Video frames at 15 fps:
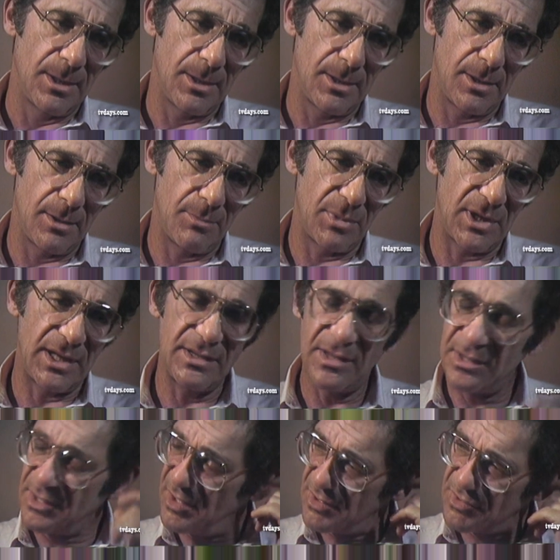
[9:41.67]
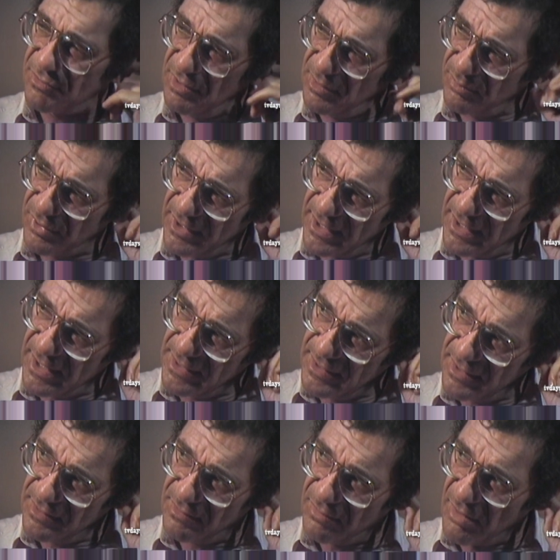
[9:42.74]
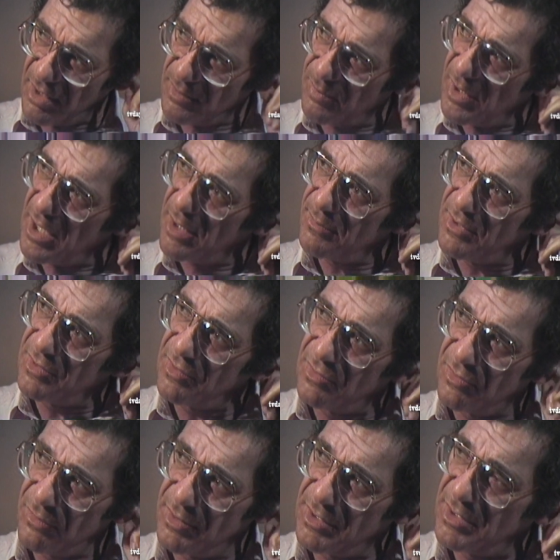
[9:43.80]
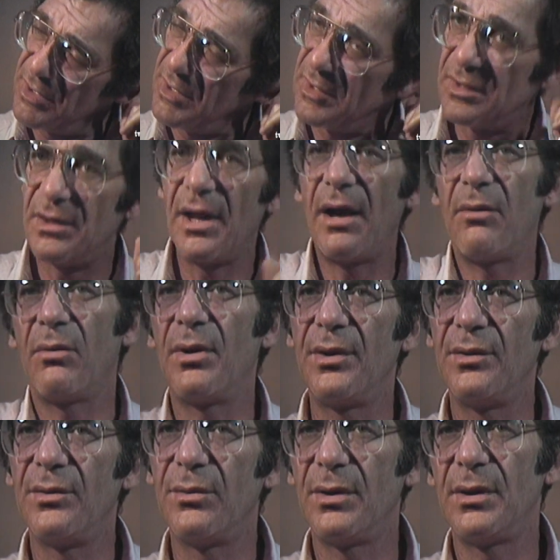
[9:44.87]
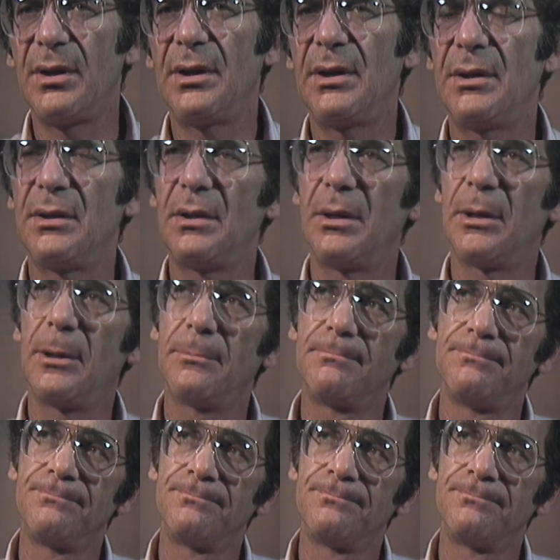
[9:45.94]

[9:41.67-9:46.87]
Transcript: Uh, but I did get a screenplay, and I did talk Bob into doing it. He did not want to do it, and uh,